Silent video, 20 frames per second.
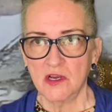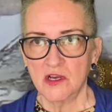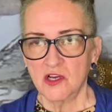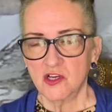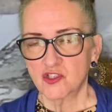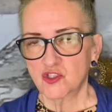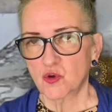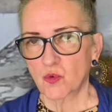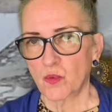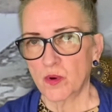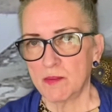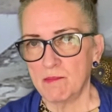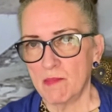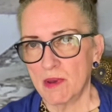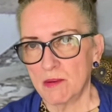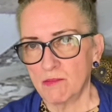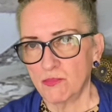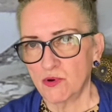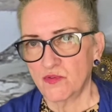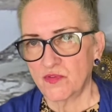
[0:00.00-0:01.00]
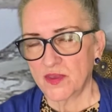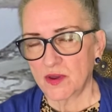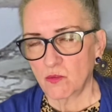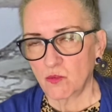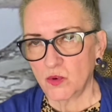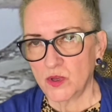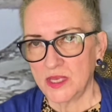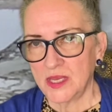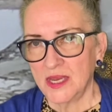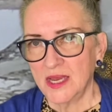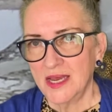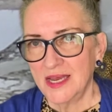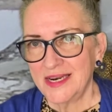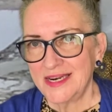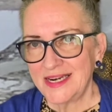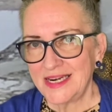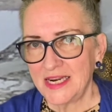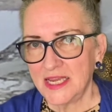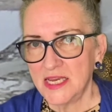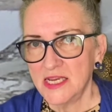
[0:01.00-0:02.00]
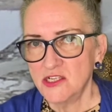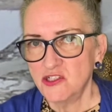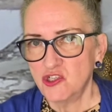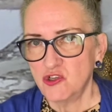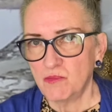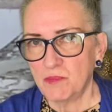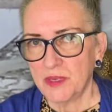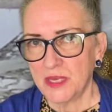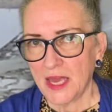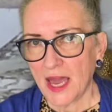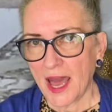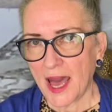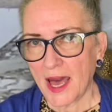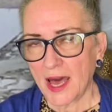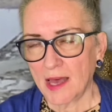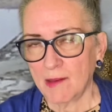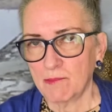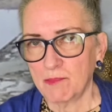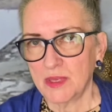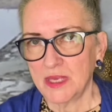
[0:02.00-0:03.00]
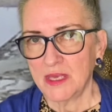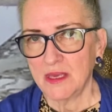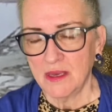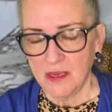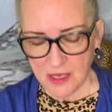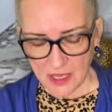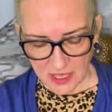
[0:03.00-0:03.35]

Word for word: So remember that we need to be happy,